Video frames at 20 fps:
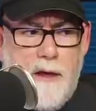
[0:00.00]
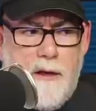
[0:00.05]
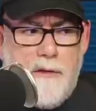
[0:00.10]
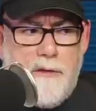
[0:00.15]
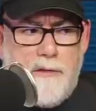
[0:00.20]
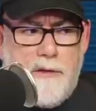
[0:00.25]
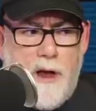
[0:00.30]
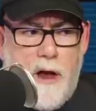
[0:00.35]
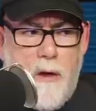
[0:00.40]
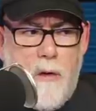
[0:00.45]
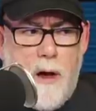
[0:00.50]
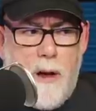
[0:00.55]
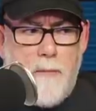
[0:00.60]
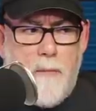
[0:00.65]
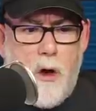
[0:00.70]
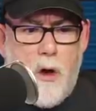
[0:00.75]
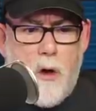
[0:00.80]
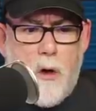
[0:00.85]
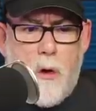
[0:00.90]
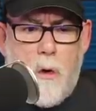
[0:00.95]
So I'm
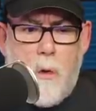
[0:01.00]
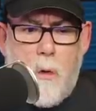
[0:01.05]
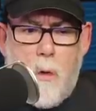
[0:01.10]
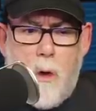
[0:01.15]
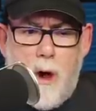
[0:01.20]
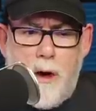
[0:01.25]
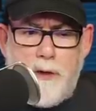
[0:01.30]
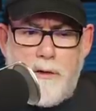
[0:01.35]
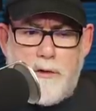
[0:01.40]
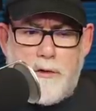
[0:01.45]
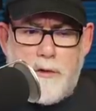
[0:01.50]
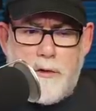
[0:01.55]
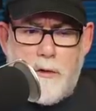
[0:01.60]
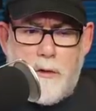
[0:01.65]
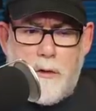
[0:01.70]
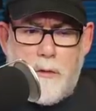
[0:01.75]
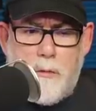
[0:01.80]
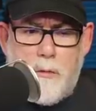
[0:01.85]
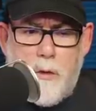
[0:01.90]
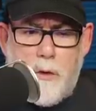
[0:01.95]
not quite
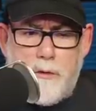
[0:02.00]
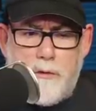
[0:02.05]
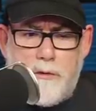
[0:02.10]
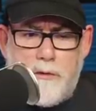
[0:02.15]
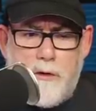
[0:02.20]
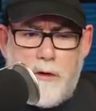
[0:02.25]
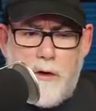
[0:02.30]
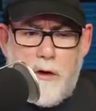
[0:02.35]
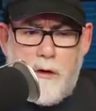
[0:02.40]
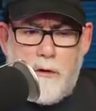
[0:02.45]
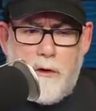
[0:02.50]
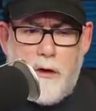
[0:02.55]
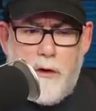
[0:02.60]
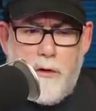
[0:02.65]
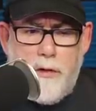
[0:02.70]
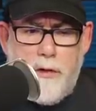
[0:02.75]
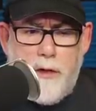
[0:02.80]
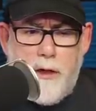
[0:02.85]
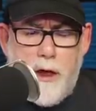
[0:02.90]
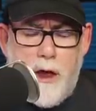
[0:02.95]
sure what's gone
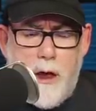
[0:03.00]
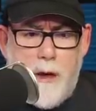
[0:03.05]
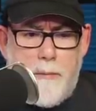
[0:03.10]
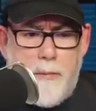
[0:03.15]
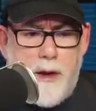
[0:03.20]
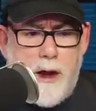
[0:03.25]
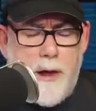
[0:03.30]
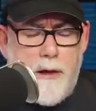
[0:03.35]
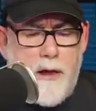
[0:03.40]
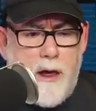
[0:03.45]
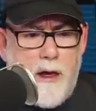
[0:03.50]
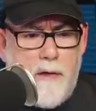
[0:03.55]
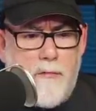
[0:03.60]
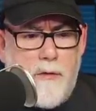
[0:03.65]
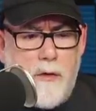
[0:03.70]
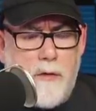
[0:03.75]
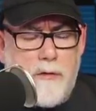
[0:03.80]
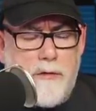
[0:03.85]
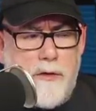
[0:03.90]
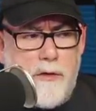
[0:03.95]
on there, but I've
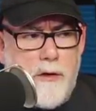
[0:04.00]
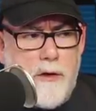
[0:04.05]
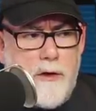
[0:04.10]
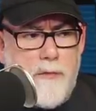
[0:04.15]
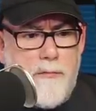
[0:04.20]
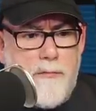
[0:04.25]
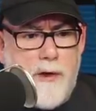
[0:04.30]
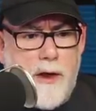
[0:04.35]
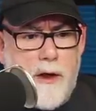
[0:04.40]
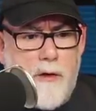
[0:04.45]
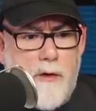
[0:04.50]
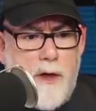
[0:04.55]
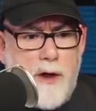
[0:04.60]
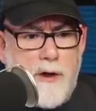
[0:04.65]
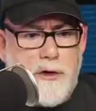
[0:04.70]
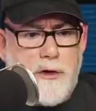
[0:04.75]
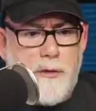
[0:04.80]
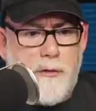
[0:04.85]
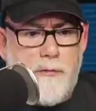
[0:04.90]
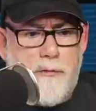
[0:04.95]
looked at the
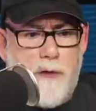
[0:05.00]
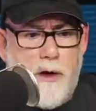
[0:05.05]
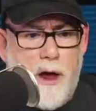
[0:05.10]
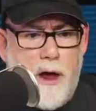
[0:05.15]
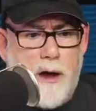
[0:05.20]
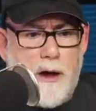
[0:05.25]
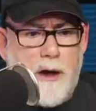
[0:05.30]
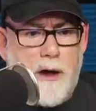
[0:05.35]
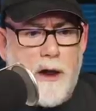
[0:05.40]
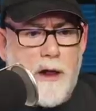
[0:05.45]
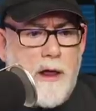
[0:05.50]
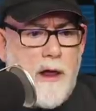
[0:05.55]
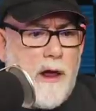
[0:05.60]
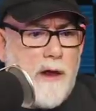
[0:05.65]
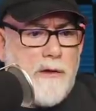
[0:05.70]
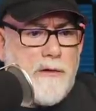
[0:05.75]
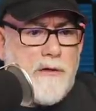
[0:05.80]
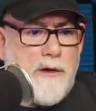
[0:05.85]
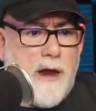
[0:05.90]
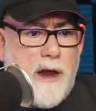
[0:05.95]
configuration file and I
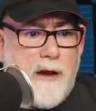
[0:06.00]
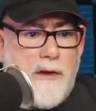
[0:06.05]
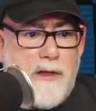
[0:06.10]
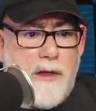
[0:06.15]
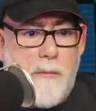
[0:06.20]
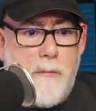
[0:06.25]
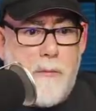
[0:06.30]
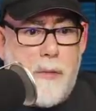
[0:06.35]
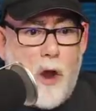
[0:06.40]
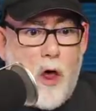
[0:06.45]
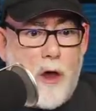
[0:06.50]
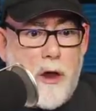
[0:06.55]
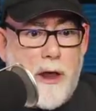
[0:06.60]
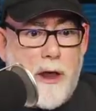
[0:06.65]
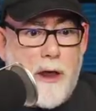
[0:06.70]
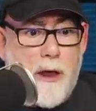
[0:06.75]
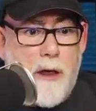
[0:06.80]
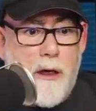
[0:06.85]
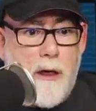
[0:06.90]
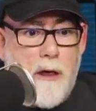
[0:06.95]
can't see anything
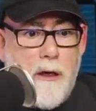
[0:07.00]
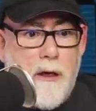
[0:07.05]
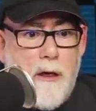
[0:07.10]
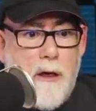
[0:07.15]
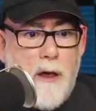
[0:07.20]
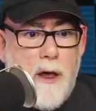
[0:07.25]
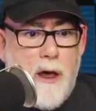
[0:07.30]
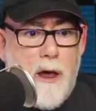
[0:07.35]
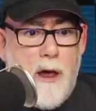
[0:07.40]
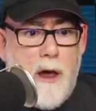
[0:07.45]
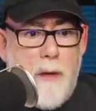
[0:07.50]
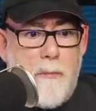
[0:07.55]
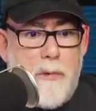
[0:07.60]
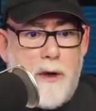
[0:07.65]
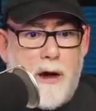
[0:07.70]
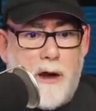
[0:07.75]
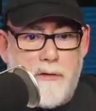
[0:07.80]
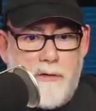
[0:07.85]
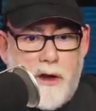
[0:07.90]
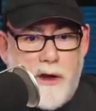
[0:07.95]
blocking. But
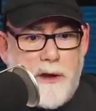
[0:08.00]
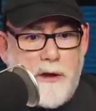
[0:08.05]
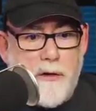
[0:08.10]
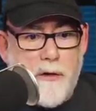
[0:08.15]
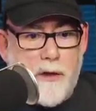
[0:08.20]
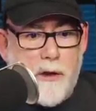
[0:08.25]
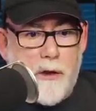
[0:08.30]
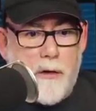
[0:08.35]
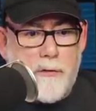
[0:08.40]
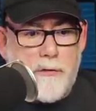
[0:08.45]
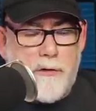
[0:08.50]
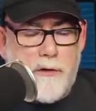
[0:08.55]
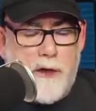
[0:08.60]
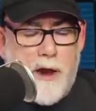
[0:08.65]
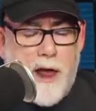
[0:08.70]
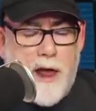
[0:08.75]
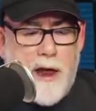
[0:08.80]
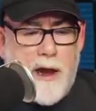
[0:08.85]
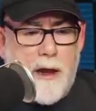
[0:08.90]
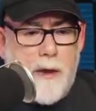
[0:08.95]
I'll take another look
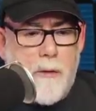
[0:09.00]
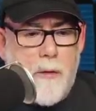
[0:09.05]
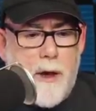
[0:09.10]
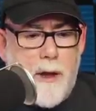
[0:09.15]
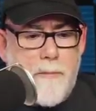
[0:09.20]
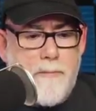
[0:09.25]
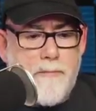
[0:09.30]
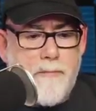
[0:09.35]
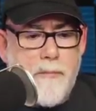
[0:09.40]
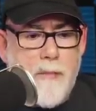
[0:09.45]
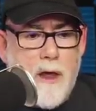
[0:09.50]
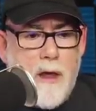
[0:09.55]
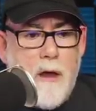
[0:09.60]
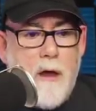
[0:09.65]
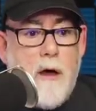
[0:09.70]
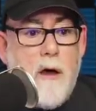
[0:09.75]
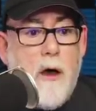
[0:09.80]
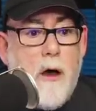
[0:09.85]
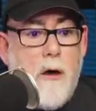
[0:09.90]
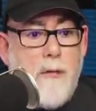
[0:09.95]
today anyway.
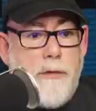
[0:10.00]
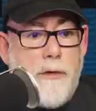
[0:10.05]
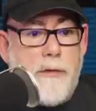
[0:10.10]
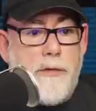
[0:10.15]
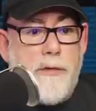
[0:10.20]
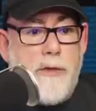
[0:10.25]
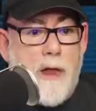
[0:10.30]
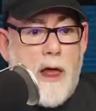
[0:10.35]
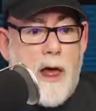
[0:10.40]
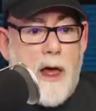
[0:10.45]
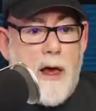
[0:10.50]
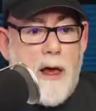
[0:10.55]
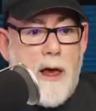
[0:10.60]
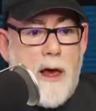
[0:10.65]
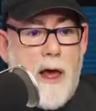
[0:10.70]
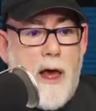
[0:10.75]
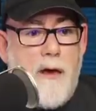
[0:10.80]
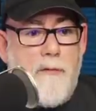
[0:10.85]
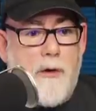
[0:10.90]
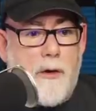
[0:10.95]
Other than that,
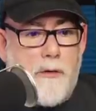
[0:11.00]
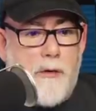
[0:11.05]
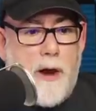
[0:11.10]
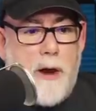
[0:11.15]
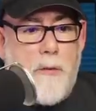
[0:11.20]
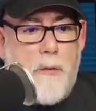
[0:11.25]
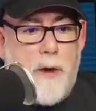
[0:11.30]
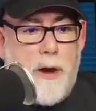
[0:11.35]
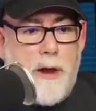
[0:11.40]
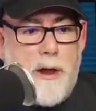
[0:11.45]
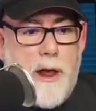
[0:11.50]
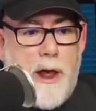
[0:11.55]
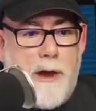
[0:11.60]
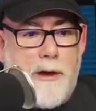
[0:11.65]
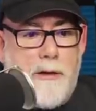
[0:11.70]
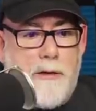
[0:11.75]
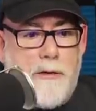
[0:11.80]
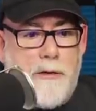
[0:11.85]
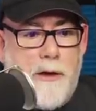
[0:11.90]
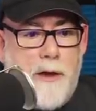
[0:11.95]
have a great
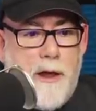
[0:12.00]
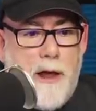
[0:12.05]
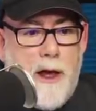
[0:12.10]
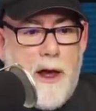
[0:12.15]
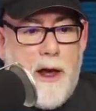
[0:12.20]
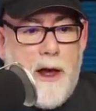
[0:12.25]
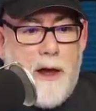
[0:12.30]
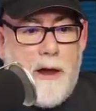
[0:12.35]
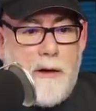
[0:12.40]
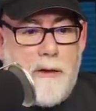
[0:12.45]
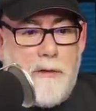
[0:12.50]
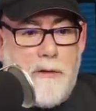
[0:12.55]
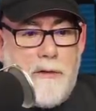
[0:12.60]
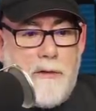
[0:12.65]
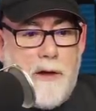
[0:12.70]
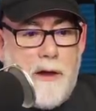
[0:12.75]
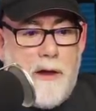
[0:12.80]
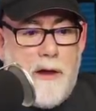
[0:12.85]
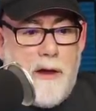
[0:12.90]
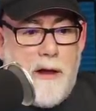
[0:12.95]
weekend, and
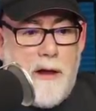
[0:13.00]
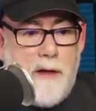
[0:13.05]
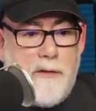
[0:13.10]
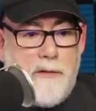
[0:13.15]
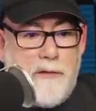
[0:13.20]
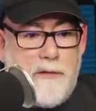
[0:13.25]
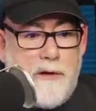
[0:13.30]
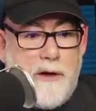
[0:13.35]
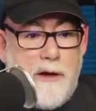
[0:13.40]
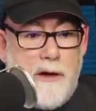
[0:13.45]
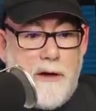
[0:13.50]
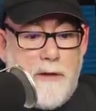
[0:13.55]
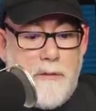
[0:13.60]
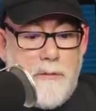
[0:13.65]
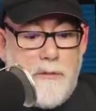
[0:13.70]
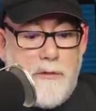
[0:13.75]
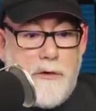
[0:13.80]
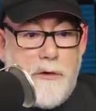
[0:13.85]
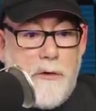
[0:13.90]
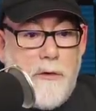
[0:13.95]
I'll see you
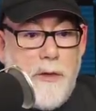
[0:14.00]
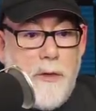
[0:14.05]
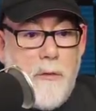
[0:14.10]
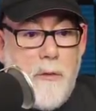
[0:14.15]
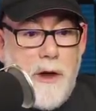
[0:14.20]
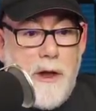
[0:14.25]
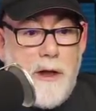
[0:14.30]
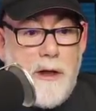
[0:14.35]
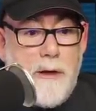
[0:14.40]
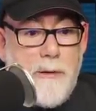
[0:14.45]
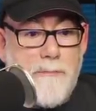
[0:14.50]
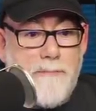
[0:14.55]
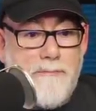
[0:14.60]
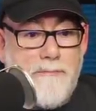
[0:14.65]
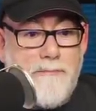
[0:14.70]
during the week.